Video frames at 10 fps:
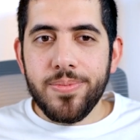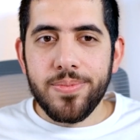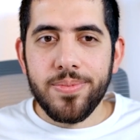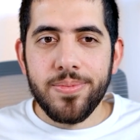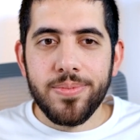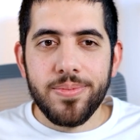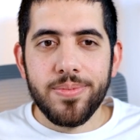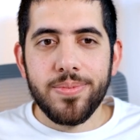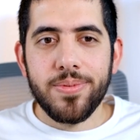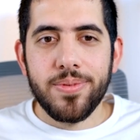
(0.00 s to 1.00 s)

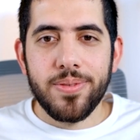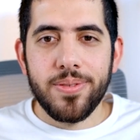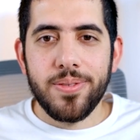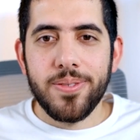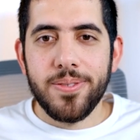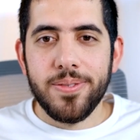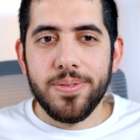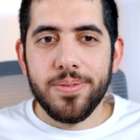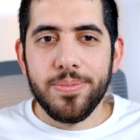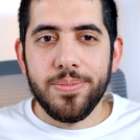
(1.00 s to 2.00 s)

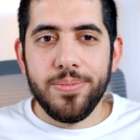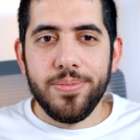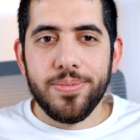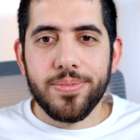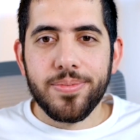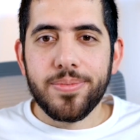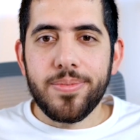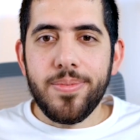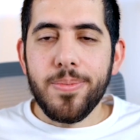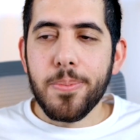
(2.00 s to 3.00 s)

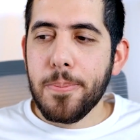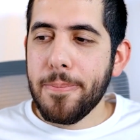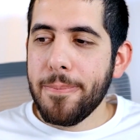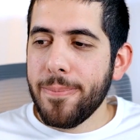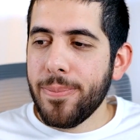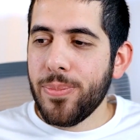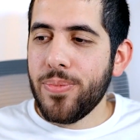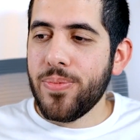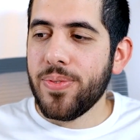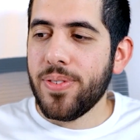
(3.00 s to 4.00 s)

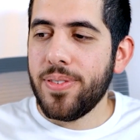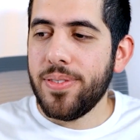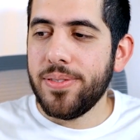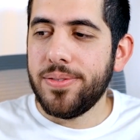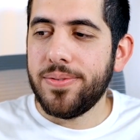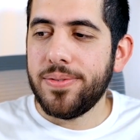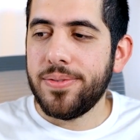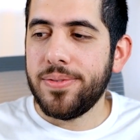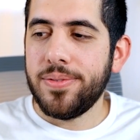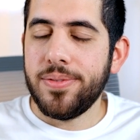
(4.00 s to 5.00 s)

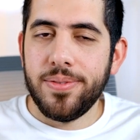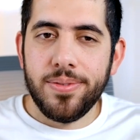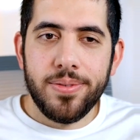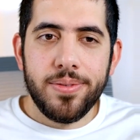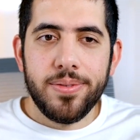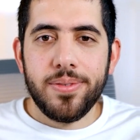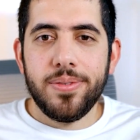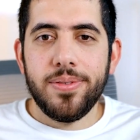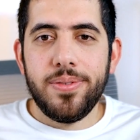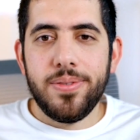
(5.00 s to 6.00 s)

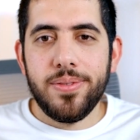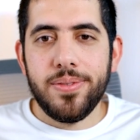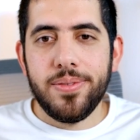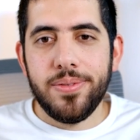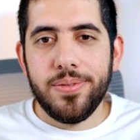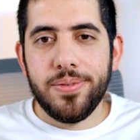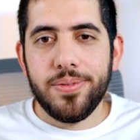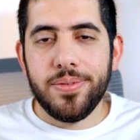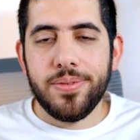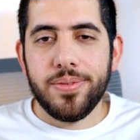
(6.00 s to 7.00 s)

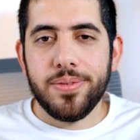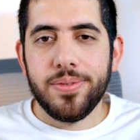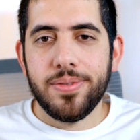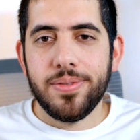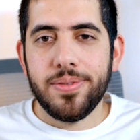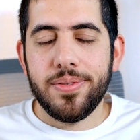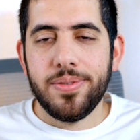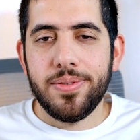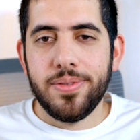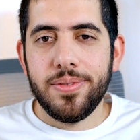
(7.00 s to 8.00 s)
(silent)